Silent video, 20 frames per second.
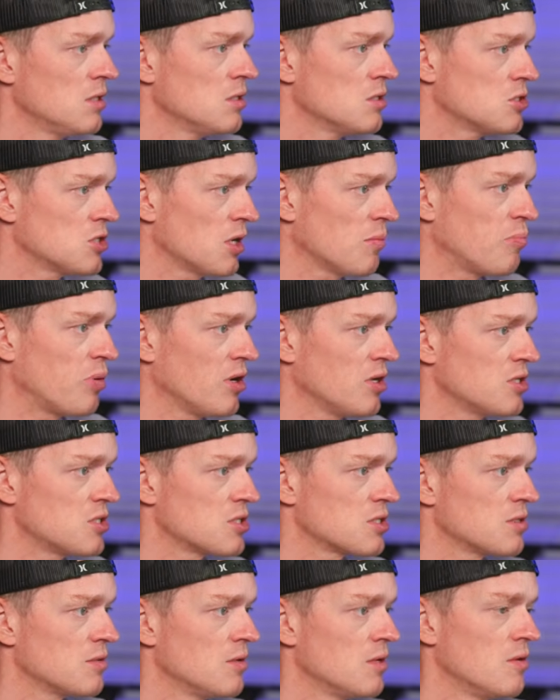sub
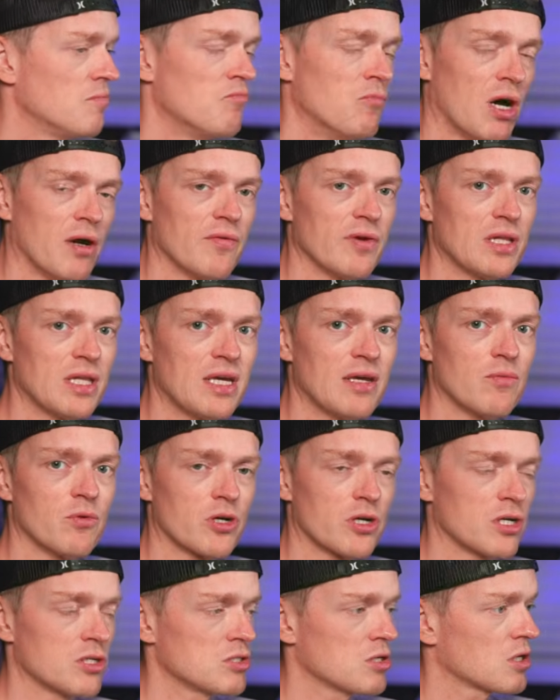punch, not really, we're
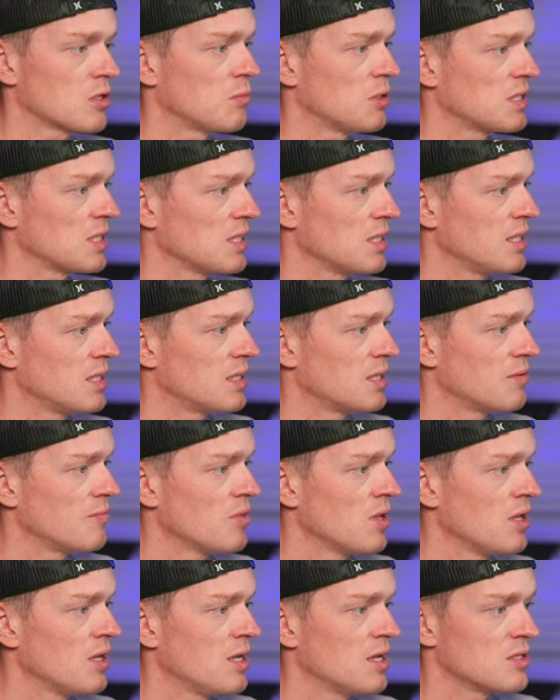going to talk about that later,
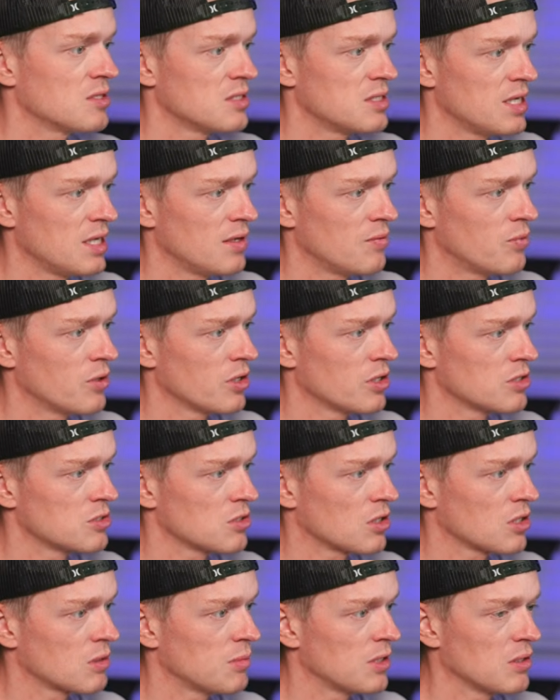and today we're going to
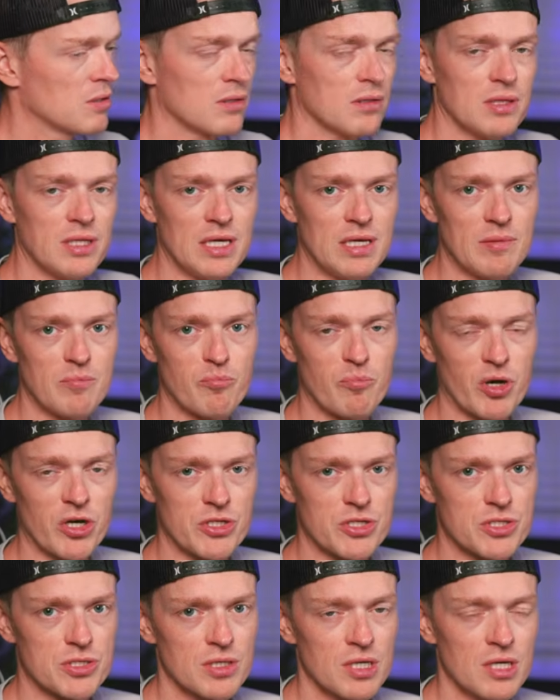talk about the punch.